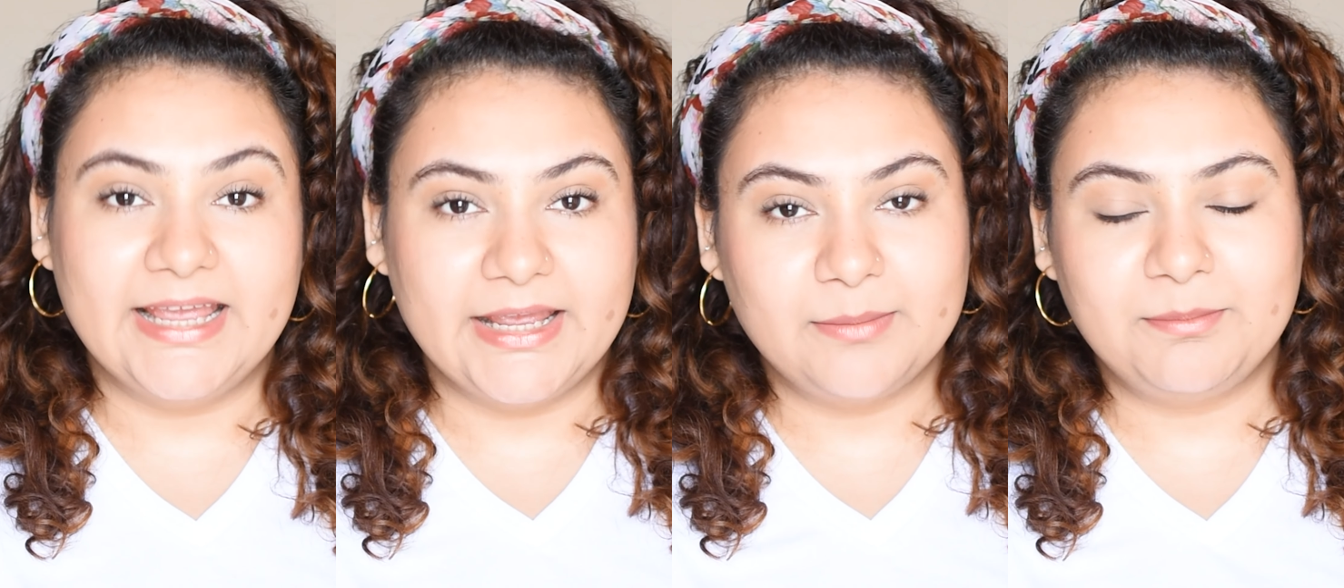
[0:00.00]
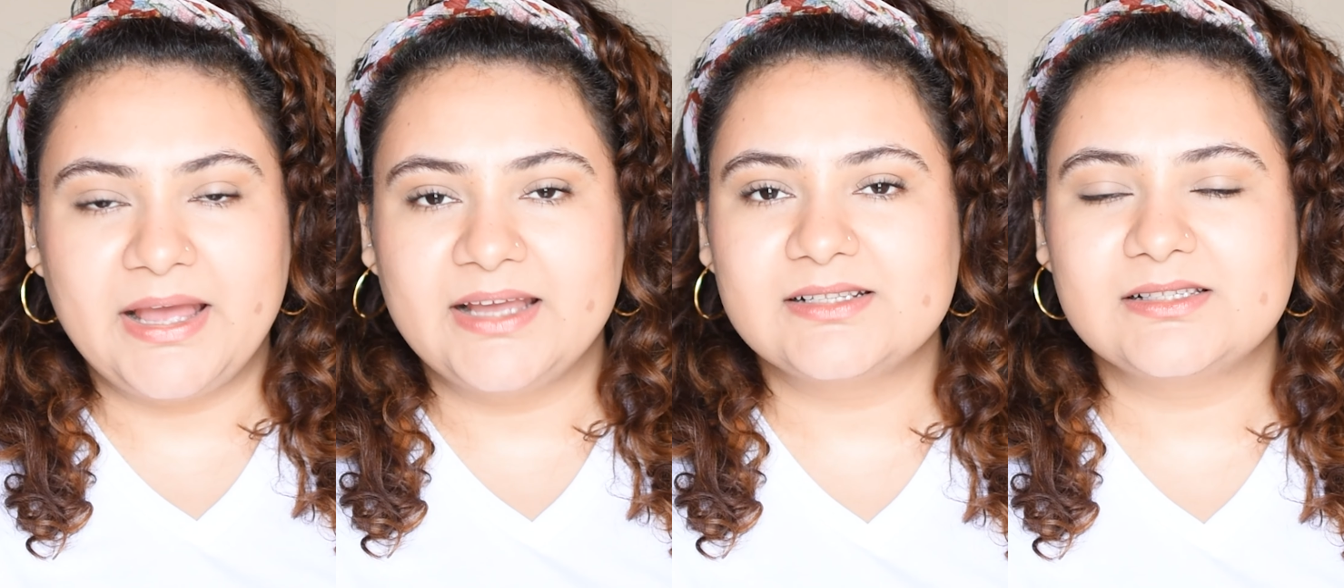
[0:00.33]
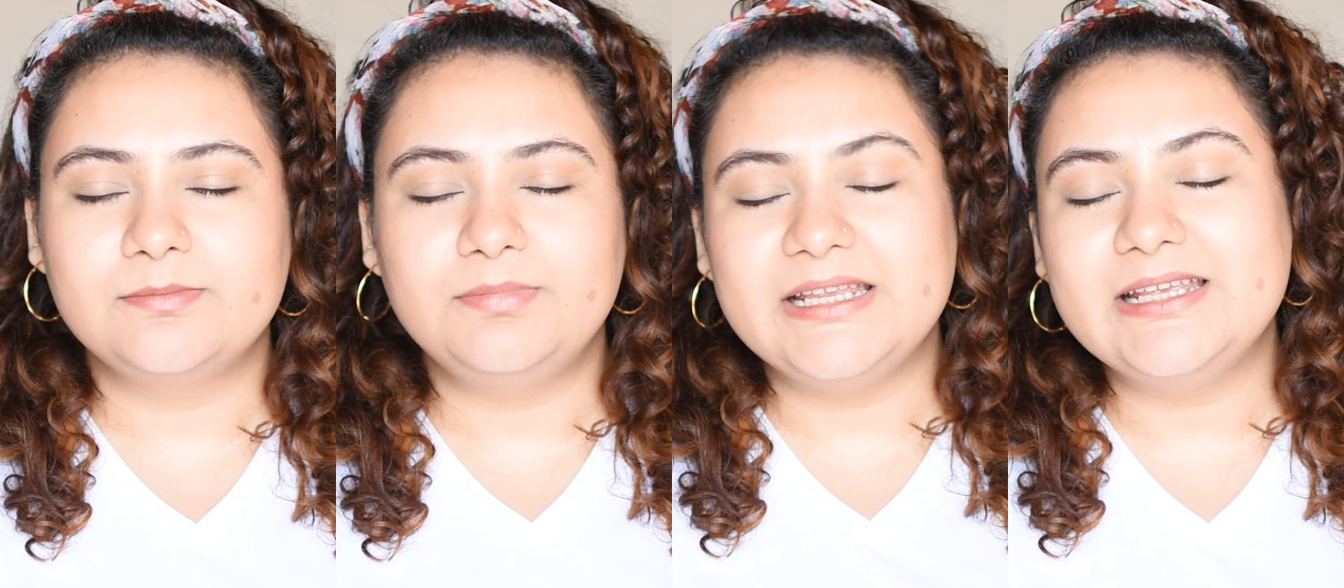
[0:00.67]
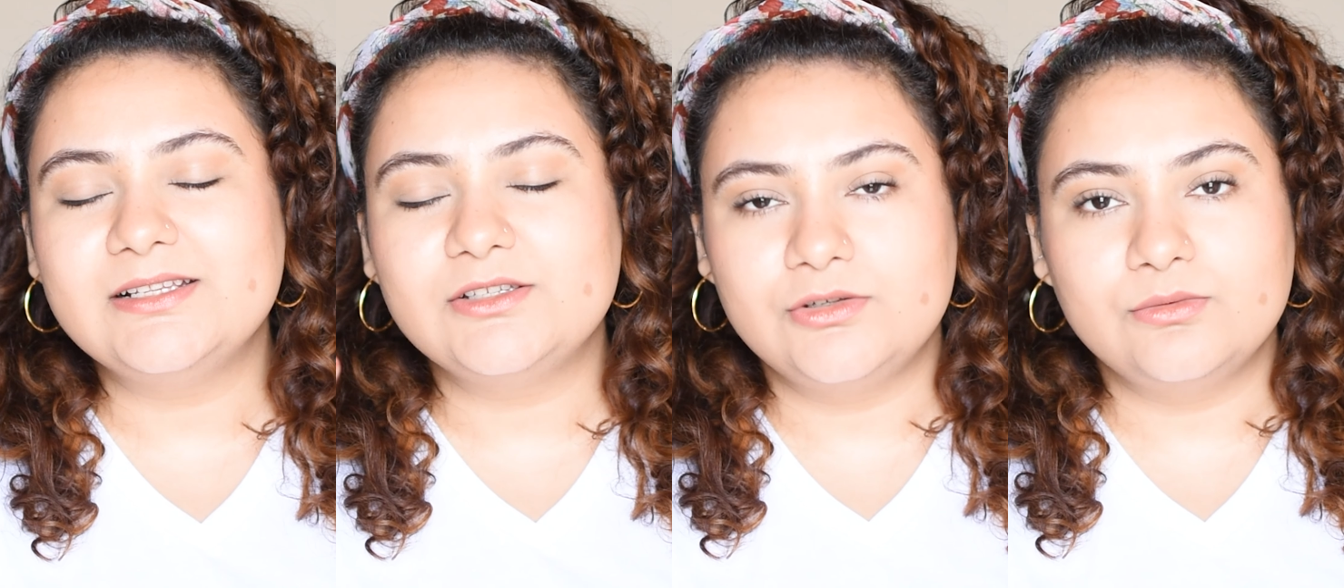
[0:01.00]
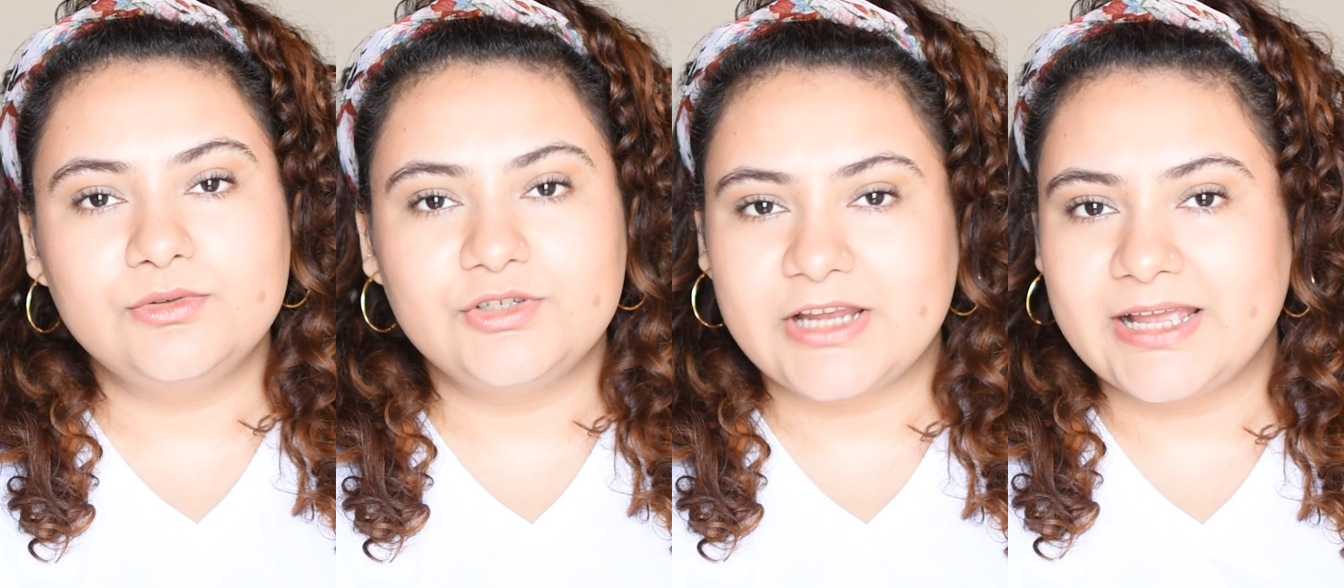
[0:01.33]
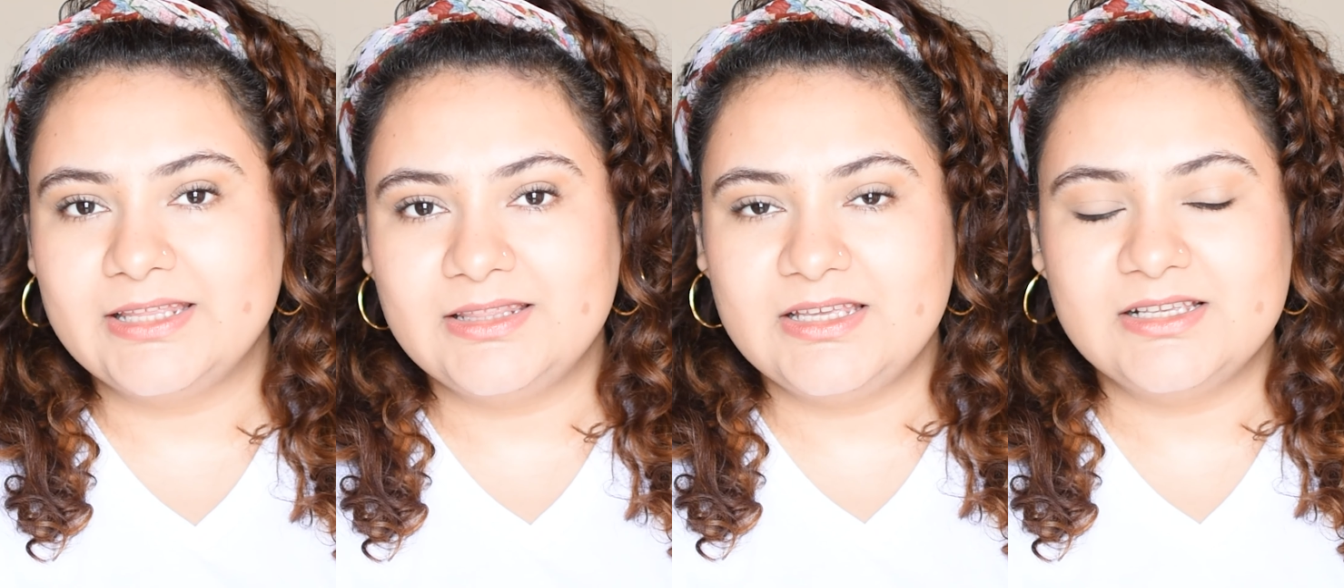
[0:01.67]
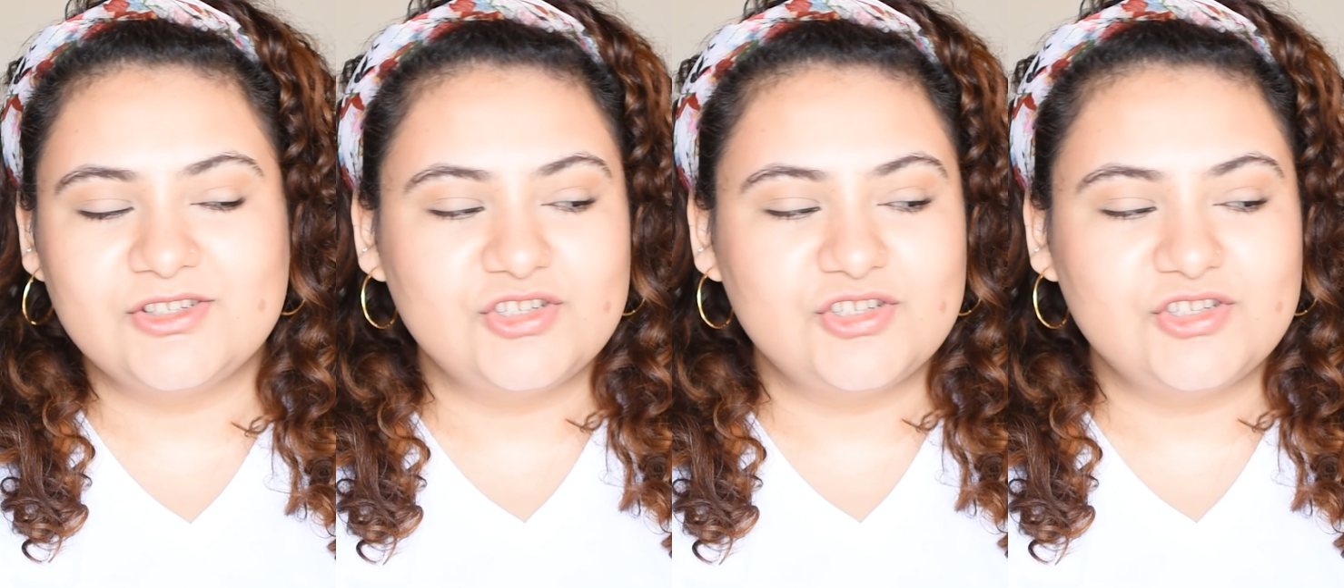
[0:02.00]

hair packs, please do try these.